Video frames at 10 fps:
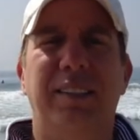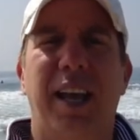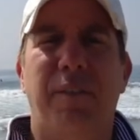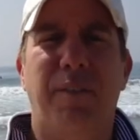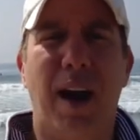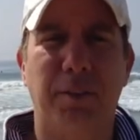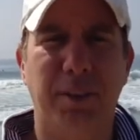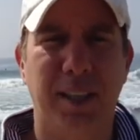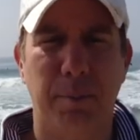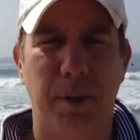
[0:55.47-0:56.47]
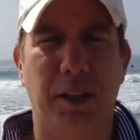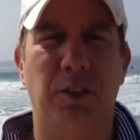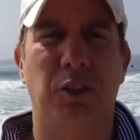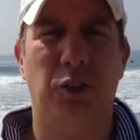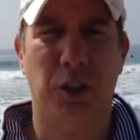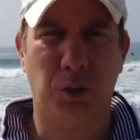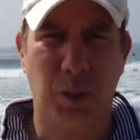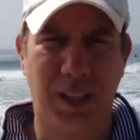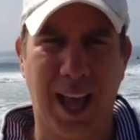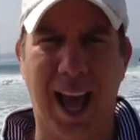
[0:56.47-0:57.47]
take five or ten minutes, just
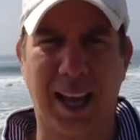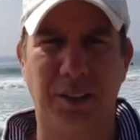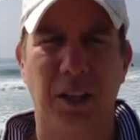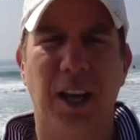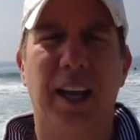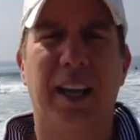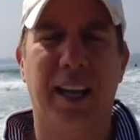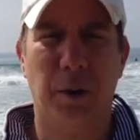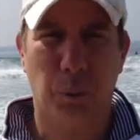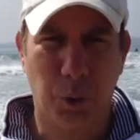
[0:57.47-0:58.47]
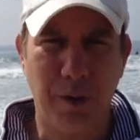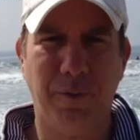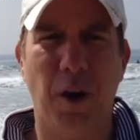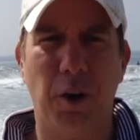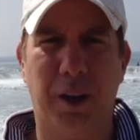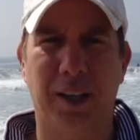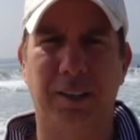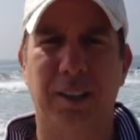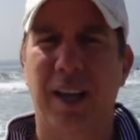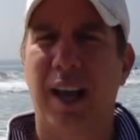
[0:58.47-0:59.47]
relax, get
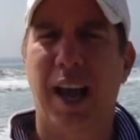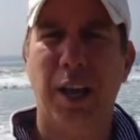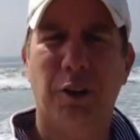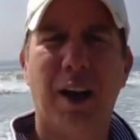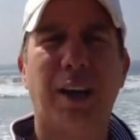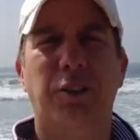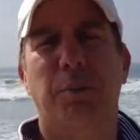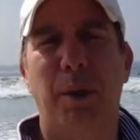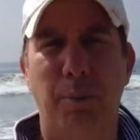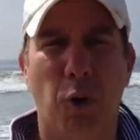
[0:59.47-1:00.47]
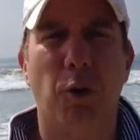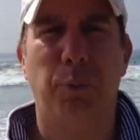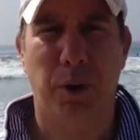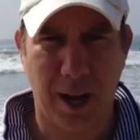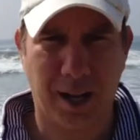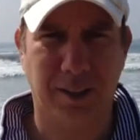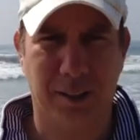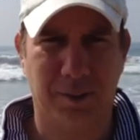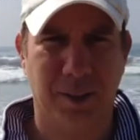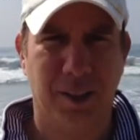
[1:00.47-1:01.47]
refocused, and you'll actually be more
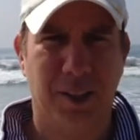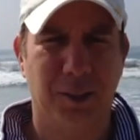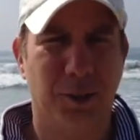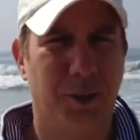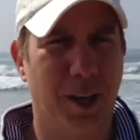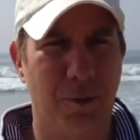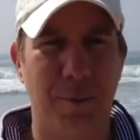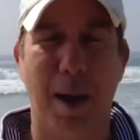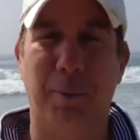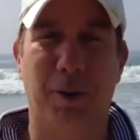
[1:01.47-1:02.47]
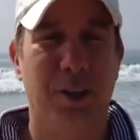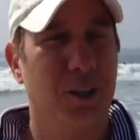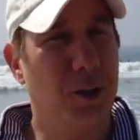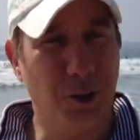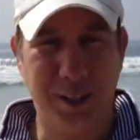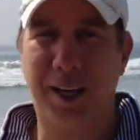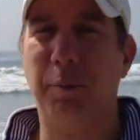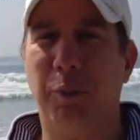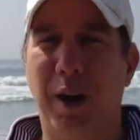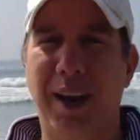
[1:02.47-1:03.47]
productive again, remember, don't take
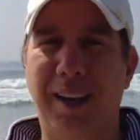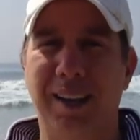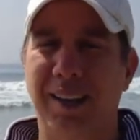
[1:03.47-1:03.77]
a break.